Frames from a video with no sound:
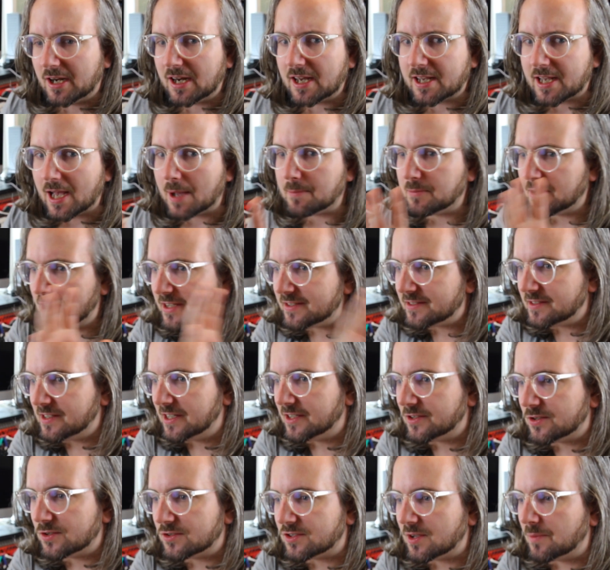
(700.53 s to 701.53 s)
Like, I'm
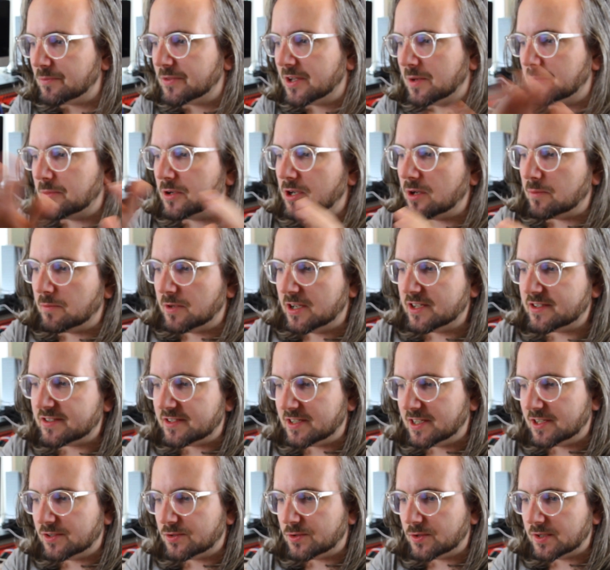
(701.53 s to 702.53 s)
listening to something, but I'm
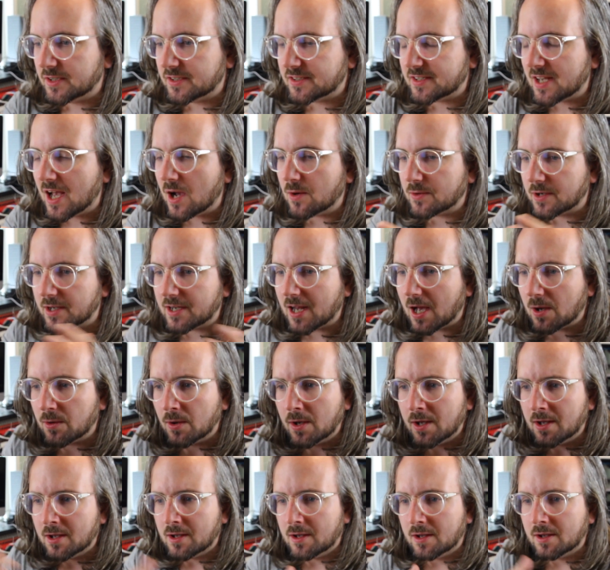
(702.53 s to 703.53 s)
listening to the sound, and
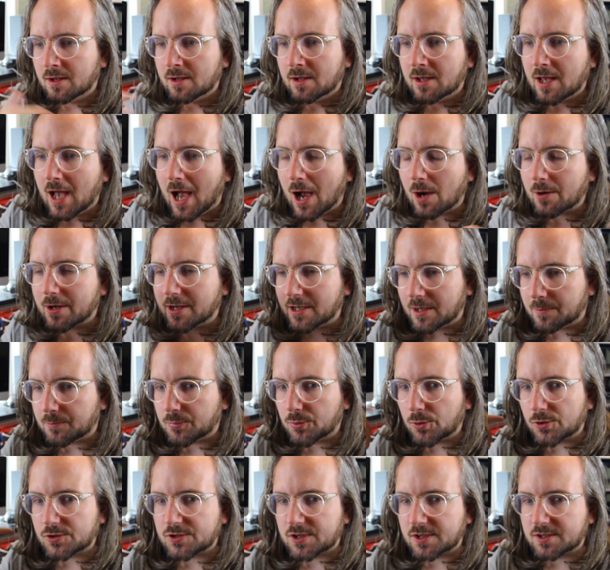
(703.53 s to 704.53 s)
how can I
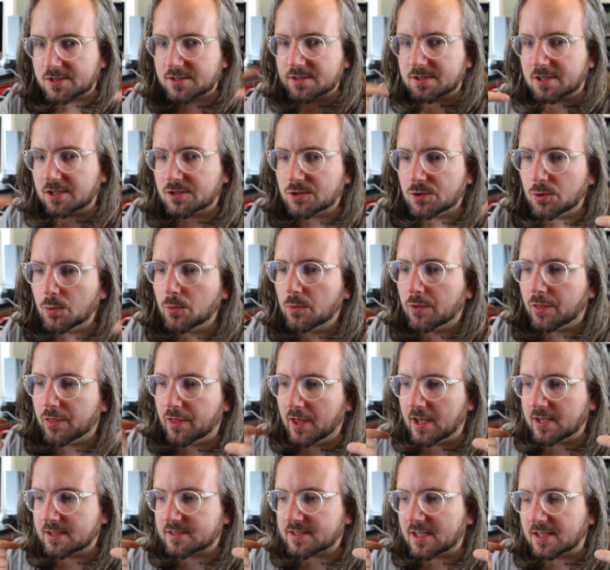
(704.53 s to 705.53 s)
process the two
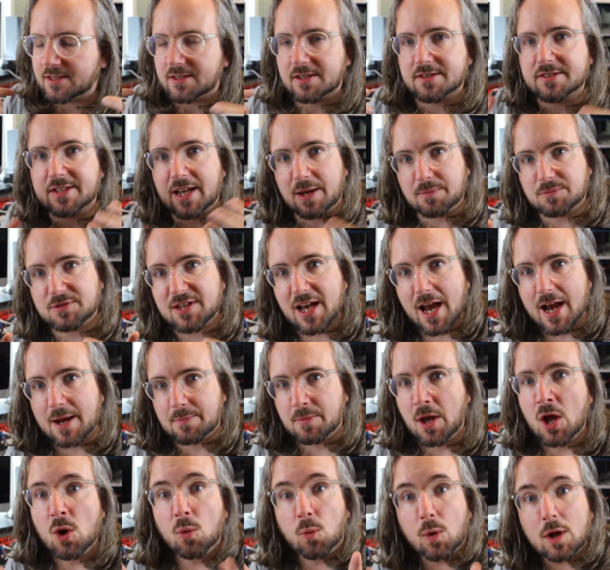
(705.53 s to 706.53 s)
things at the same
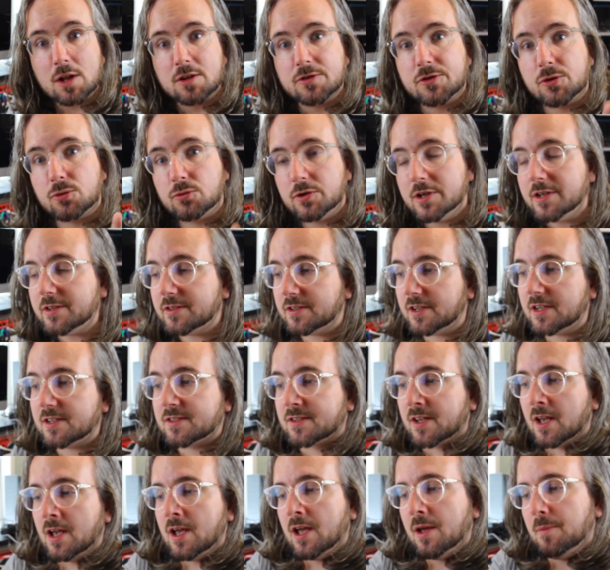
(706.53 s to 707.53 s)
time? Well, the reason
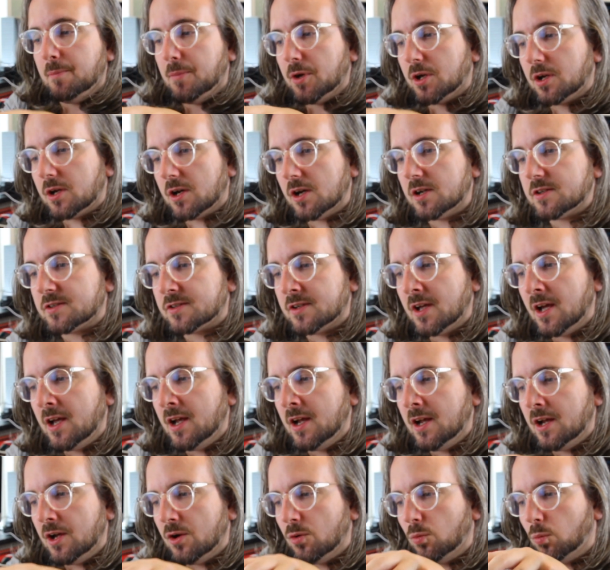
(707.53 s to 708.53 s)
is because
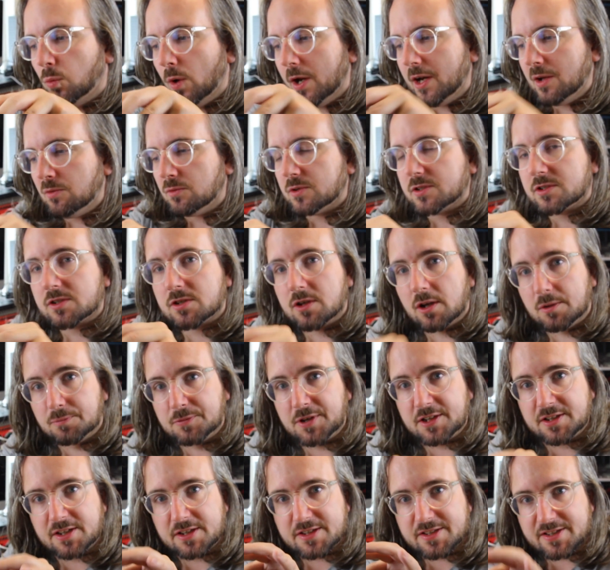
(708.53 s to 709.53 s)
when I was
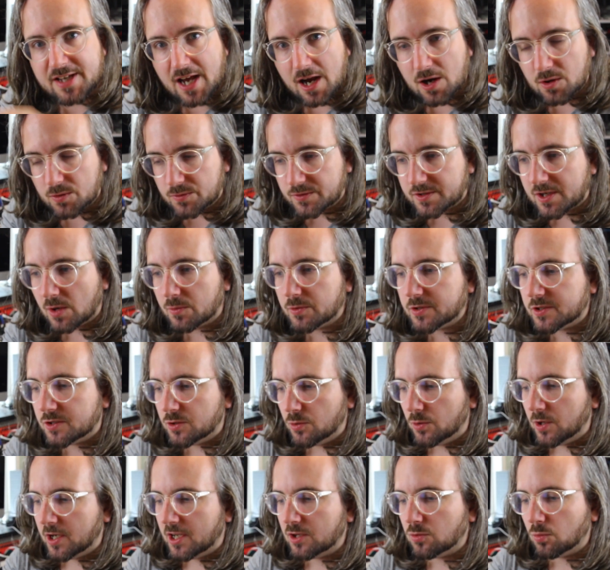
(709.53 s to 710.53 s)
sculpting the sounds, I was
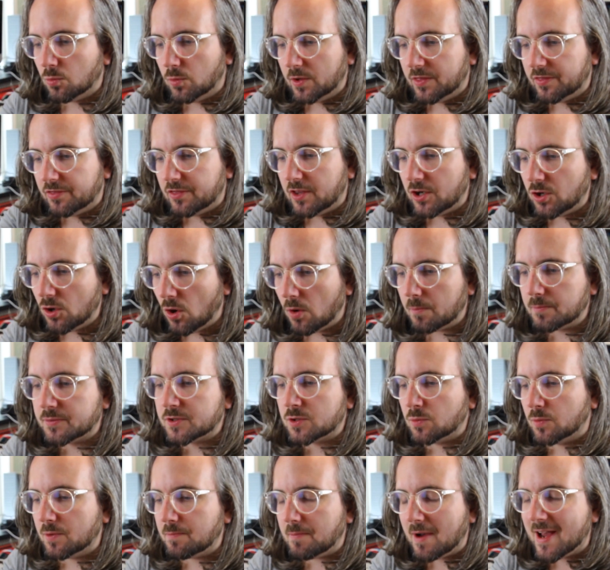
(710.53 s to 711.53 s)
doing it with the
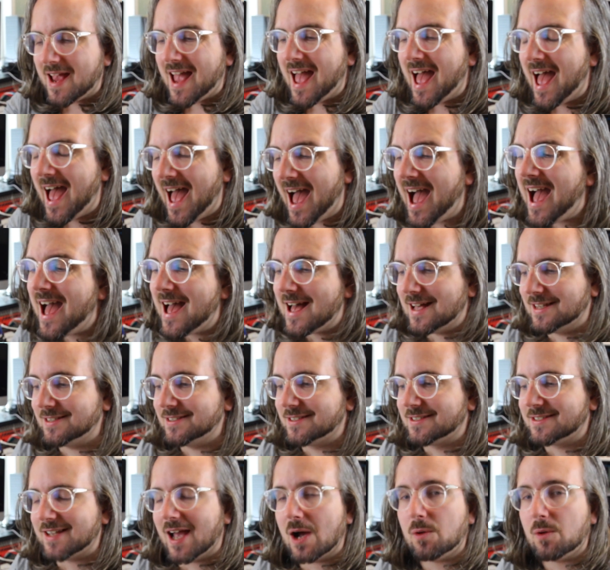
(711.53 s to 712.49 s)
knobs, with my hands.